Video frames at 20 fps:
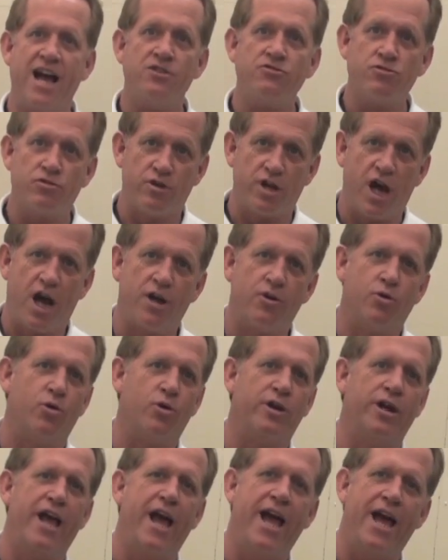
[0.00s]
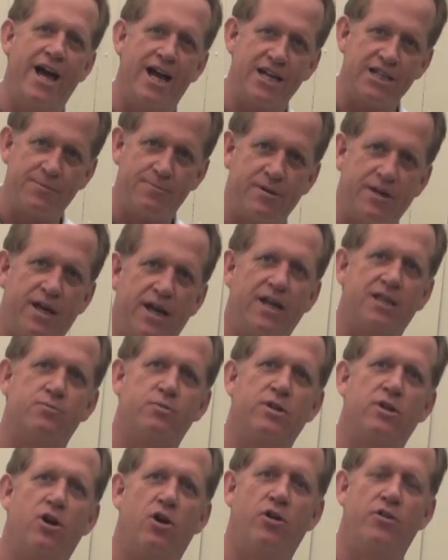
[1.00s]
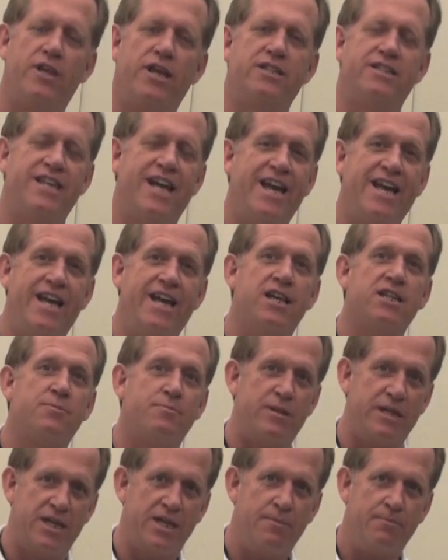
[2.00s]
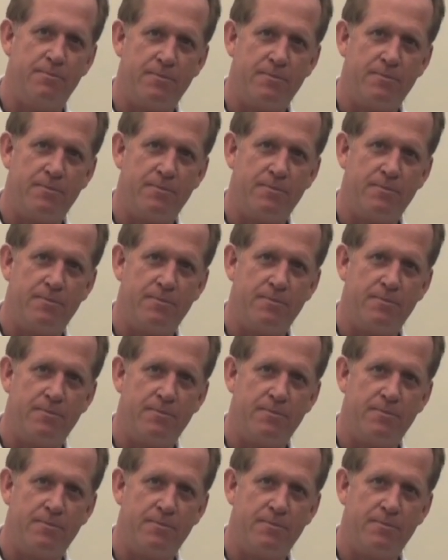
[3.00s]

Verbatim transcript: astronaut or an ASP, as we call that's ASP.